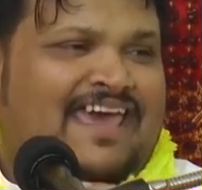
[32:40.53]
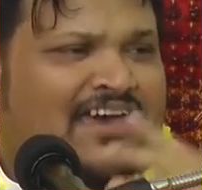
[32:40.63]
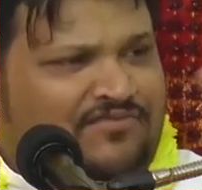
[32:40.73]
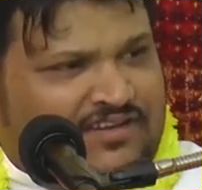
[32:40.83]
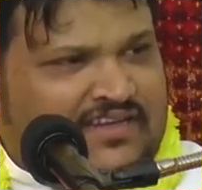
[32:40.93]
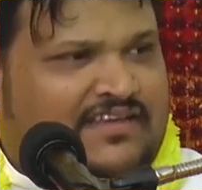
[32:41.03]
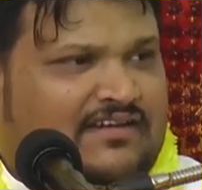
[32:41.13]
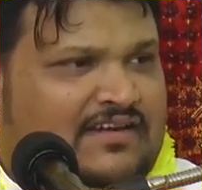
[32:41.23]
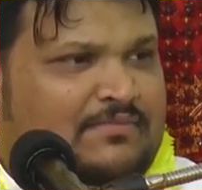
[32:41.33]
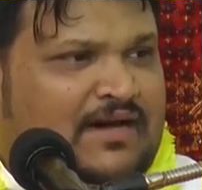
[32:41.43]
Everything you
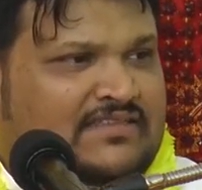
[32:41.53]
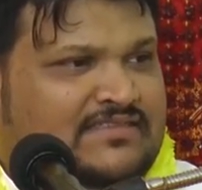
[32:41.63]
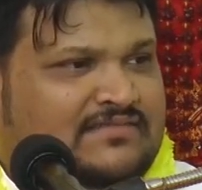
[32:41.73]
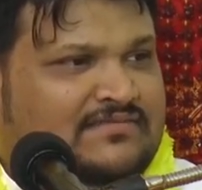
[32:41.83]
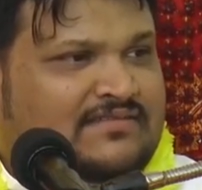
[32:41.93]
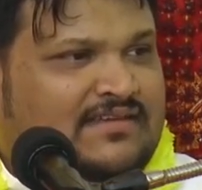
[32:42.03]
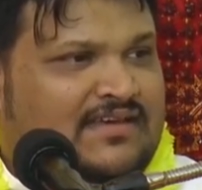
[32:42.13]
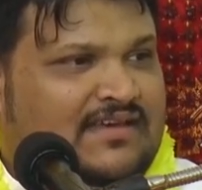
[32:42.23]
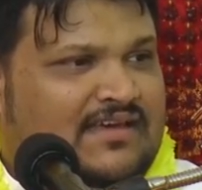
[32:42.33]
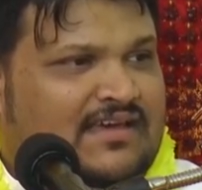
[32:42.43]
could imagine.
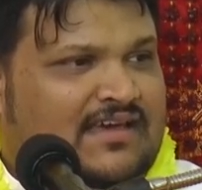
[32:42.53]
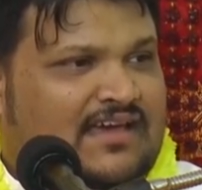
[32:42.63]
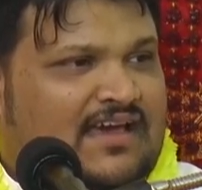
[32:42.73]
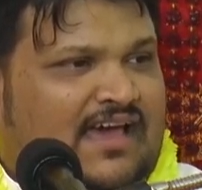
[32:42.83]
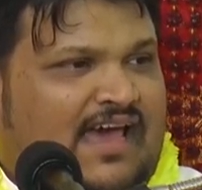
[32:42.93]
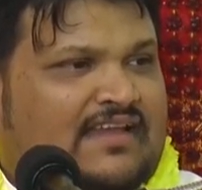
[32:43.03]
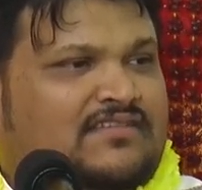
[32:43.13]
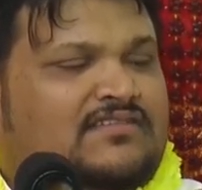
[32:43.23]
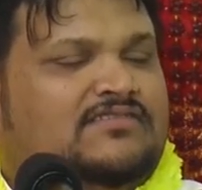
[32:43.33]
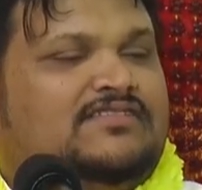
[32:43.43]

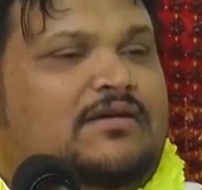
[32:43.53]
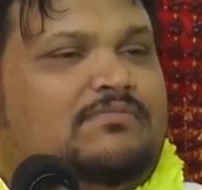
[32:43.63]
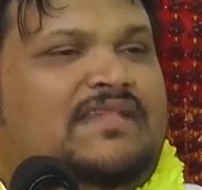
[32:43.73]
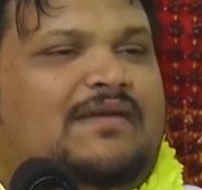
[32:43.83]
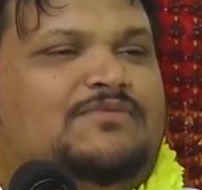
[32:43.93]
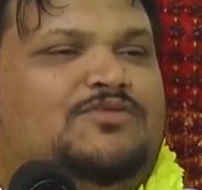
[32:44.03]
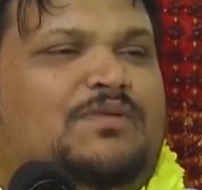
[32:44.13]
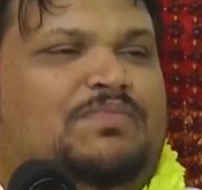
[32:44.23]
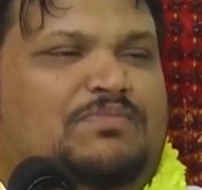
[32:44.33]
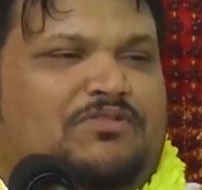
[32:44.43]
And sometimes
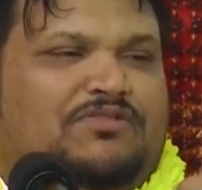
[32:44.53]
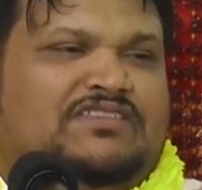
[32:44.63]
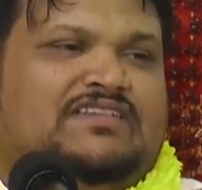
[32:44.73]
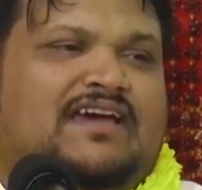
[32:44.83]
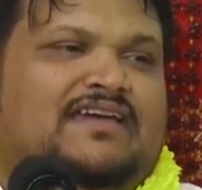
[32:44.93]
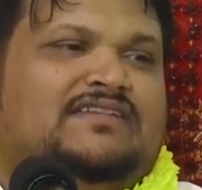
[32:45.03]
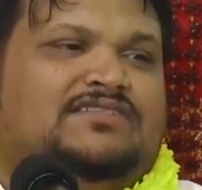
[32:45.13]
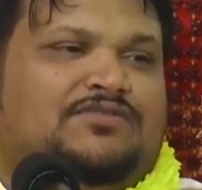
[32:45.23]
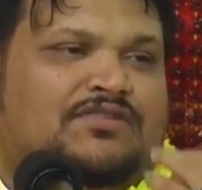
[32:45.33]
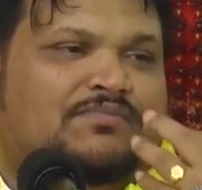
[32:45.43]
when people reach that
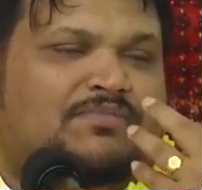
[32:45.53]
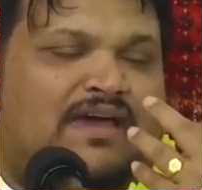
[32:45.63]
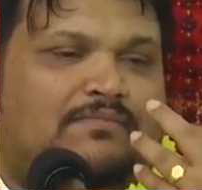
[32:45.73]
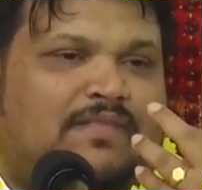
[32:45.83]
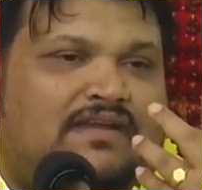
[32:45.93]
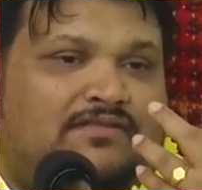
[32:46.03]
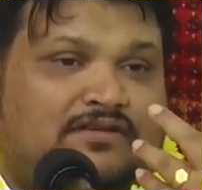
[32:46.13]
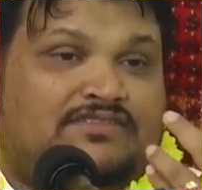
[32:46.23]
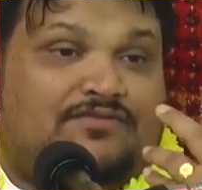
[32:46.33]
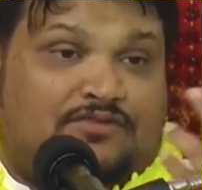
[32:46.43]
age, you know, by, by the
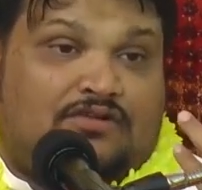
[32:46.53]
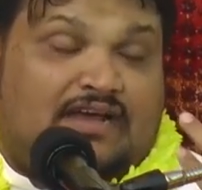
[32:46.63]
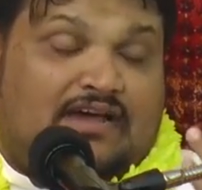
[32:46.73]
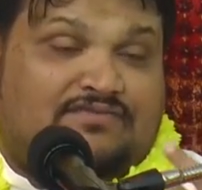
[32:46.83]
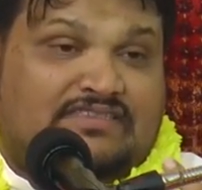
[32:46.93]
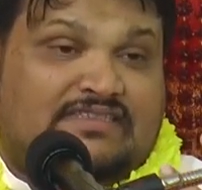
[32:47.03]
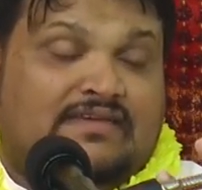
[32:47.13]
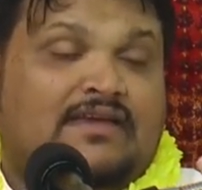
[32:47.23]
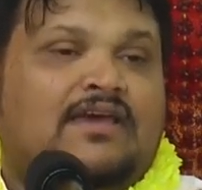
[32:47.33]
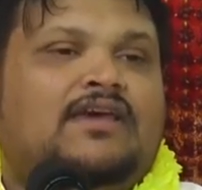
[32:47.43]
grace of God, I have to
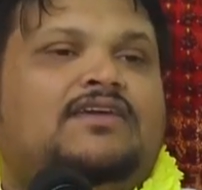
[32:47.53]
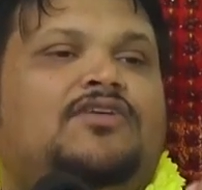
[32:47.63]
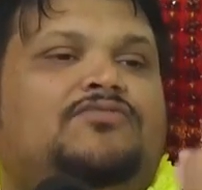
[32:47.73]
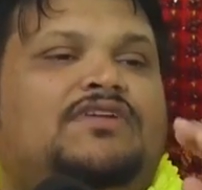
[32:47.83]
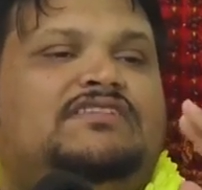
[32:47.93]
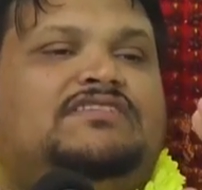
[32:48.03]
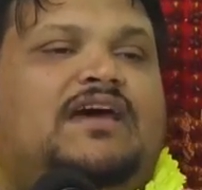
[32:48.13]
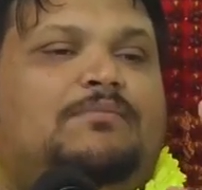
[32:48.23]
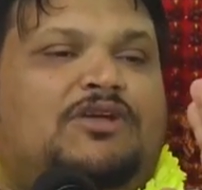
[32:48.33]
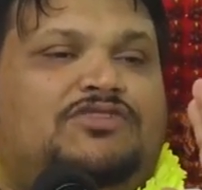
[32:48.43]
say, you reach
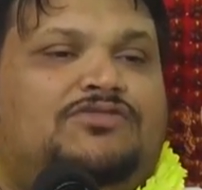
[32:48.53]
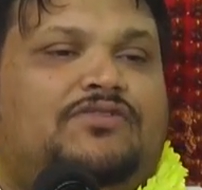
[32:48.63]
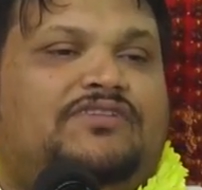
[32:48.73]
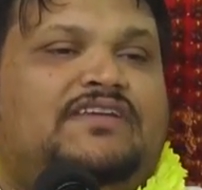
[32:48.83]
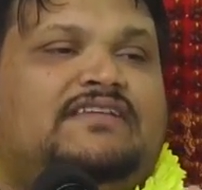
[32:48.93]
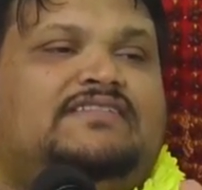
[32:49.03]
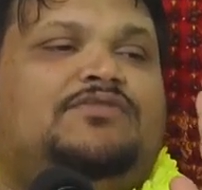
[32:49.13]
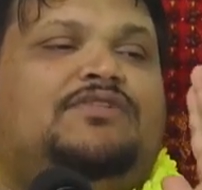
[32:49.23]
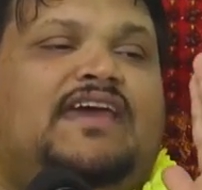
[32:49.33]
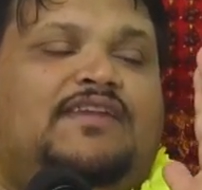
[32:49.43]
that maturity, you say,
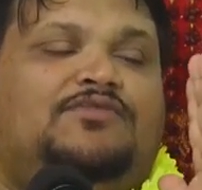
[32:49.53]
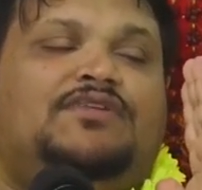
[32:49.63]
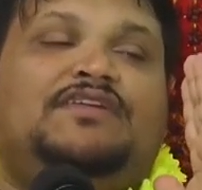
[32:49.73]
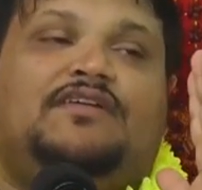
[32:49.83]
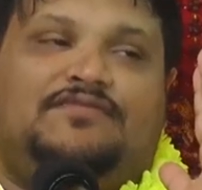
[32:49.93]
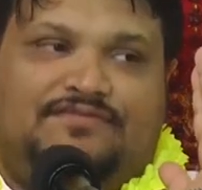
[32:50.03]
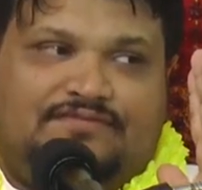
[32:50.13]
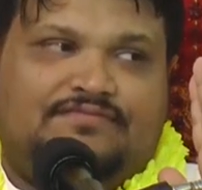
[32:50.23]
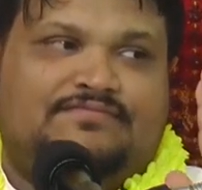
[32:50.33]
okay, I do enough.